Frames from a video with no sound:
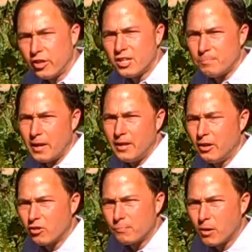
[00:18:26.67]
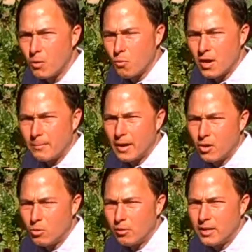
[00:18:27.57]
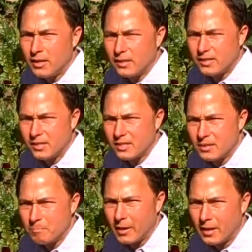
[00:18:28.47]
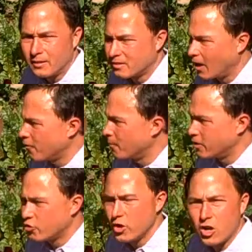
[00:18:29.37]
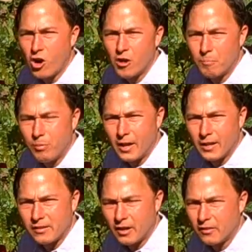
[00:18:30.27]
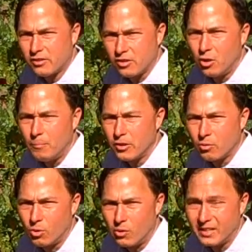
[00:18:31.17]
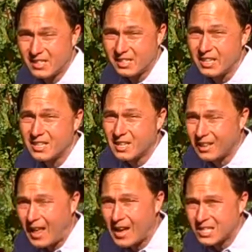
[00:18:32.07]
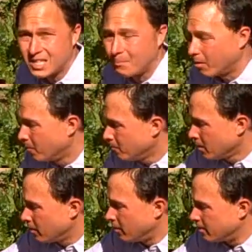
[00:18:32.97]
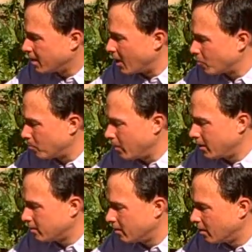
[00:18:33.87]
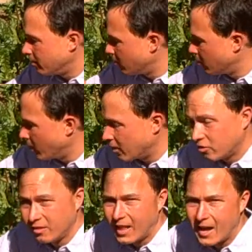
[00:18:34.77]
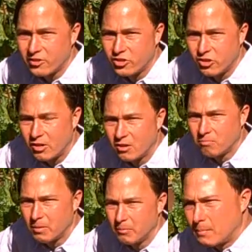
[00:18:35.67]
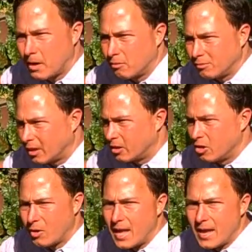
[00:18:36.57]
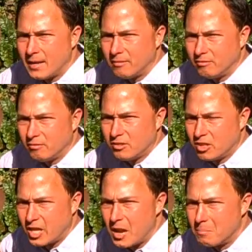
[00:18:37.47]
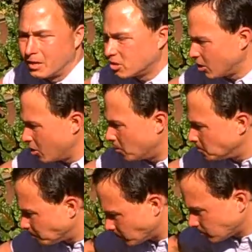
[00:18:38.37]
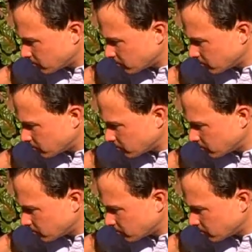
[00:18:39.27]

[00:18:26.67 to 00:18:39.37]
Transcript: This bed here is probably one of my only existing beds aside from my tree collard plants that have still been growing since last summer. These guys were planted, you know, actually last year, probably about, I don't know, 8 to 10 months ago.